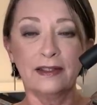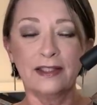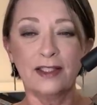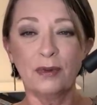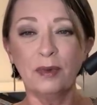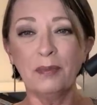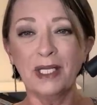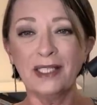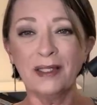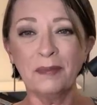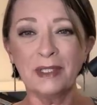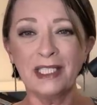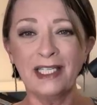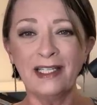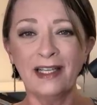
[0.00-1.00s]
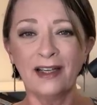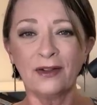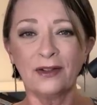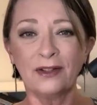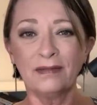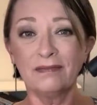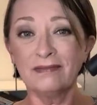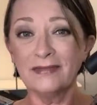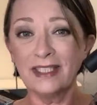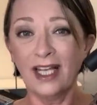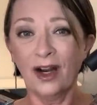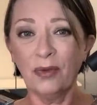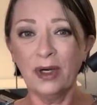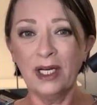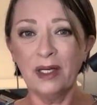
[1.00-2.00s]
So we picked up a tea kettle.
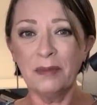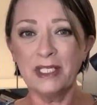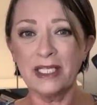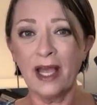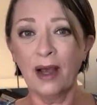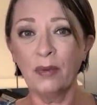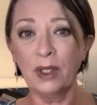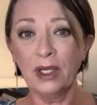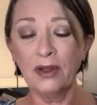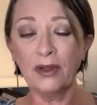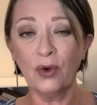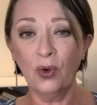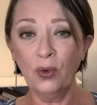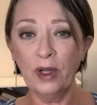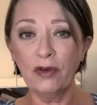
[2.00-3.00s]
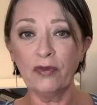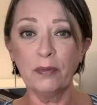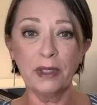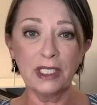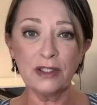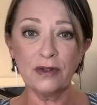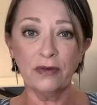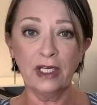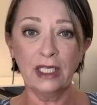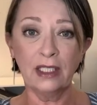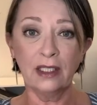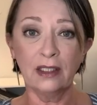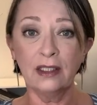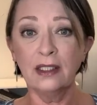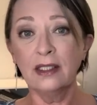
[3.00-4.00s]
How random is that? We go the whole way from
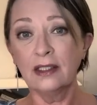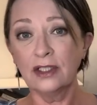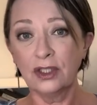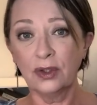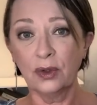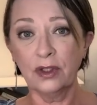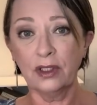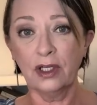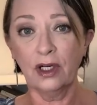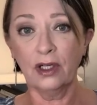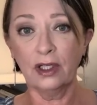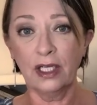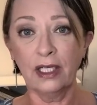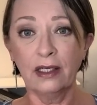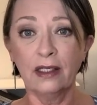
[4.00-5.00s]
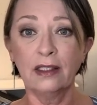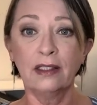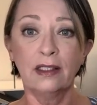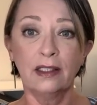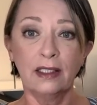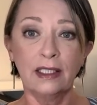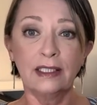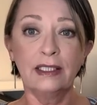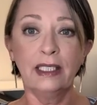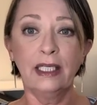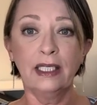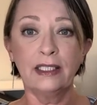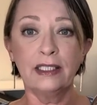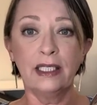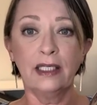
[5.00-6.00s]
Pennsylvania to North Carolina to
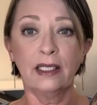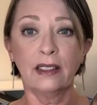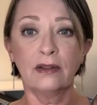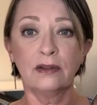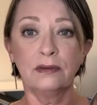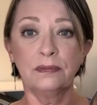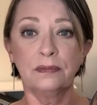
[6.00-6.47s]
get a tea kettle.